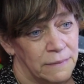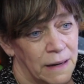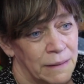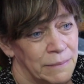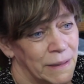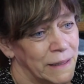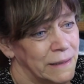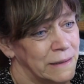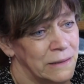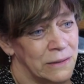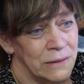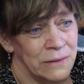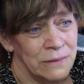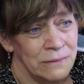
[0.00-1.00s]
I'm like, you
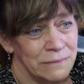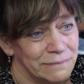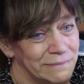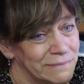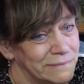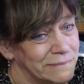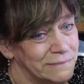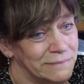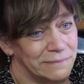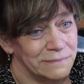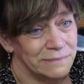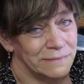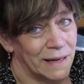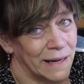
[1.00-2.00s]
know,
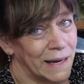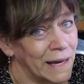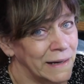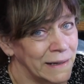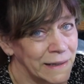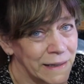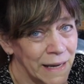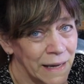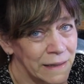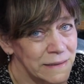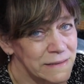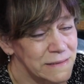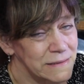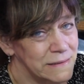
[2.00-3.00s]
I got
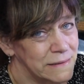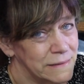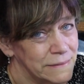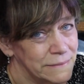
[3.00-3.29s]
Ich-X.